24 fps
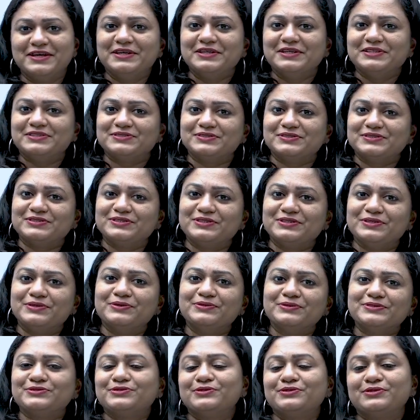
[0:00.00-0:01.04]
So see you
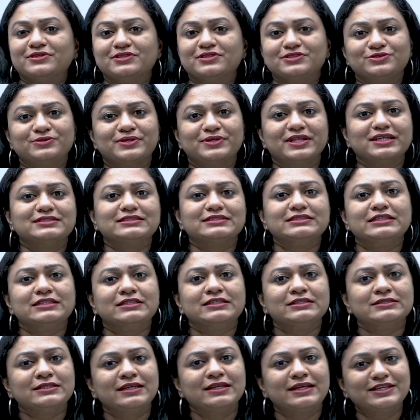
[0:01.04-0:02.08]
students in
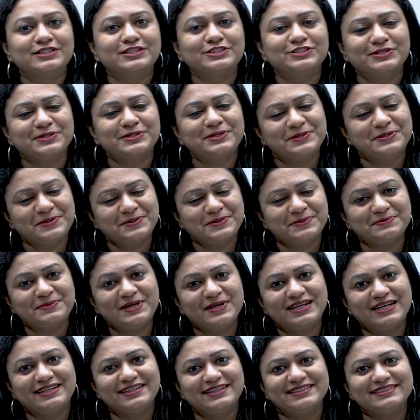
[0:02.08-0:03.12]
another lecture.
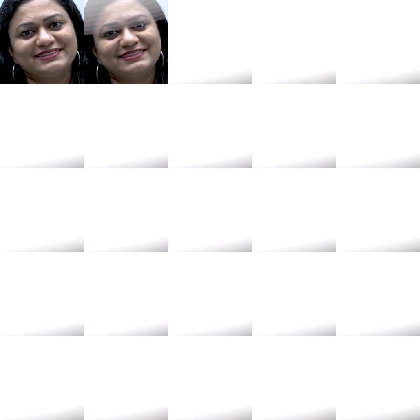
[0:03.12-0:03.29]
Bye.